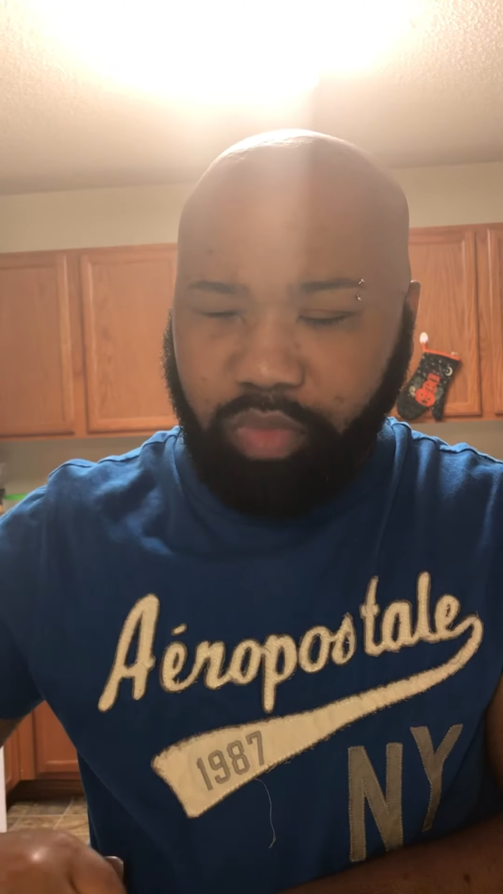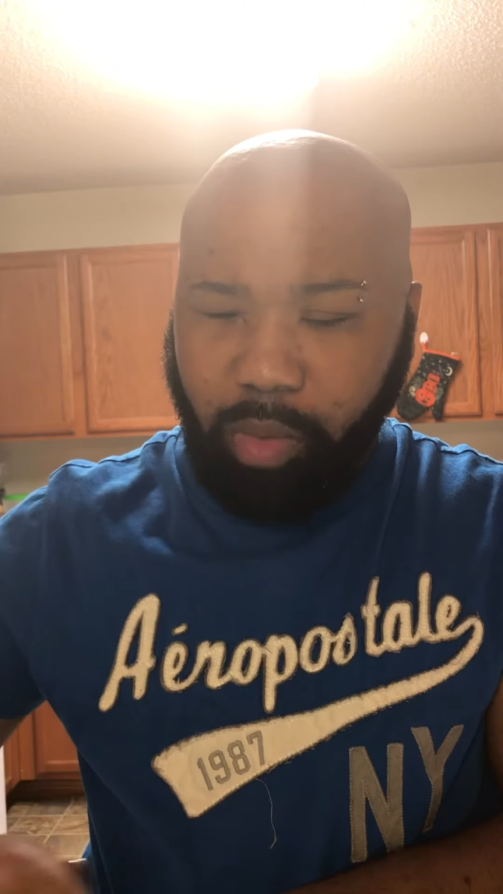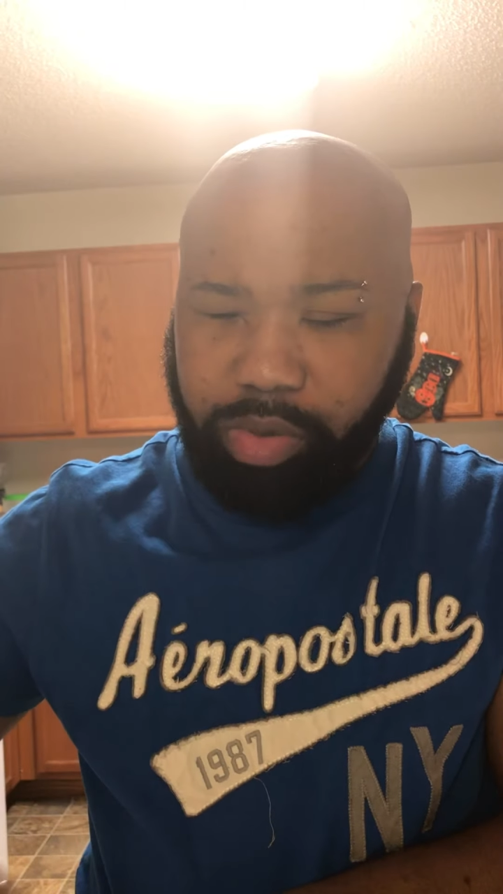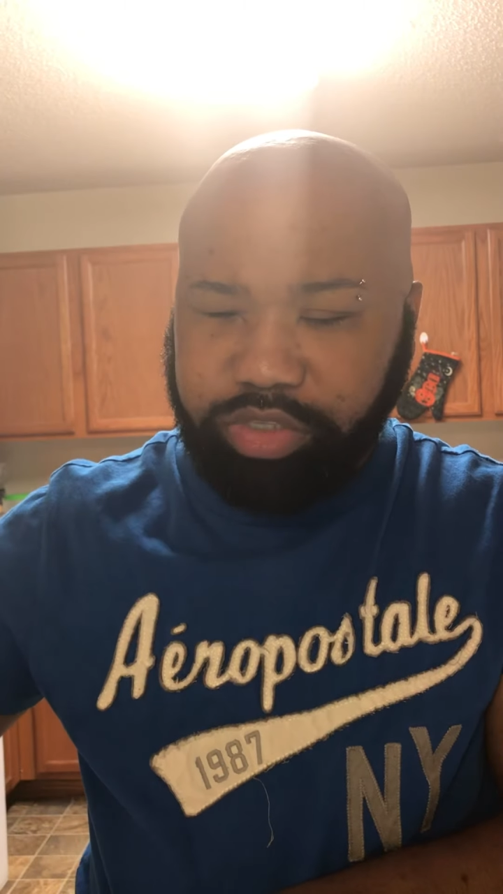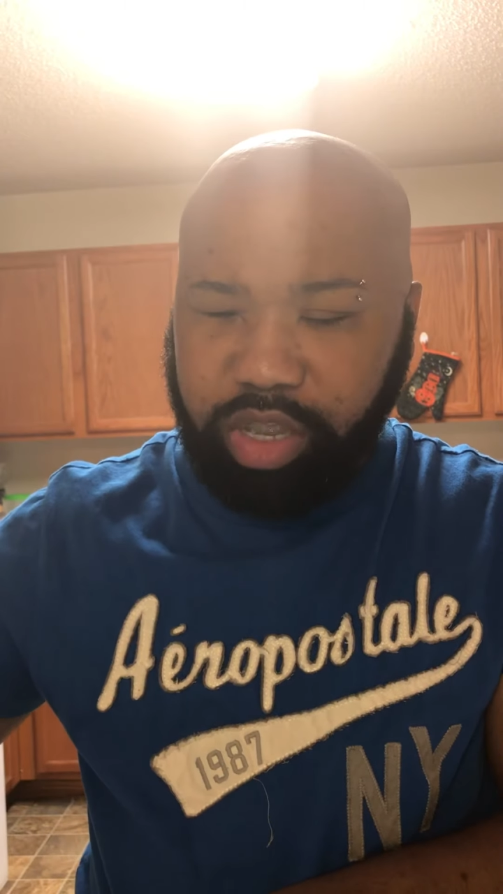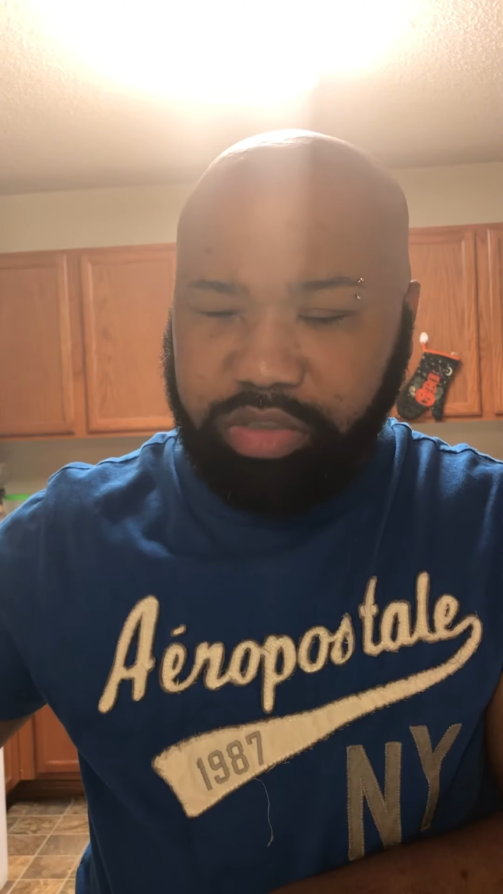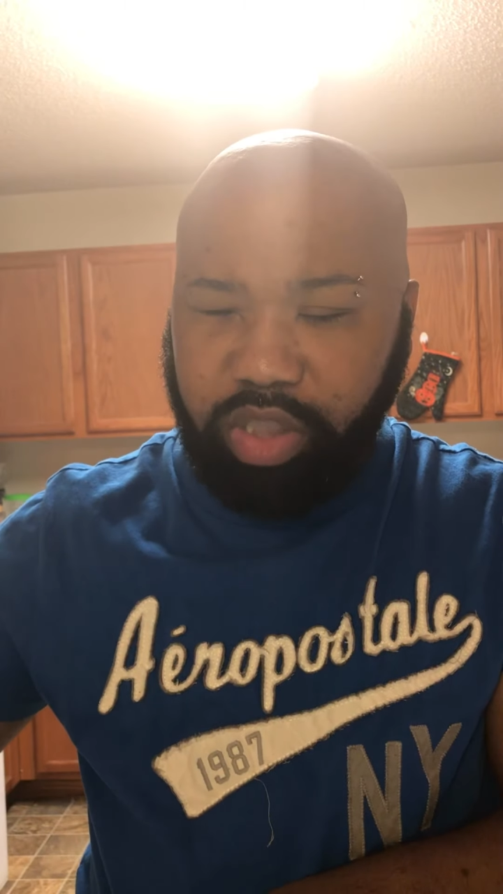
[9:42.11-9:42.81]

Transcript: I want y'all to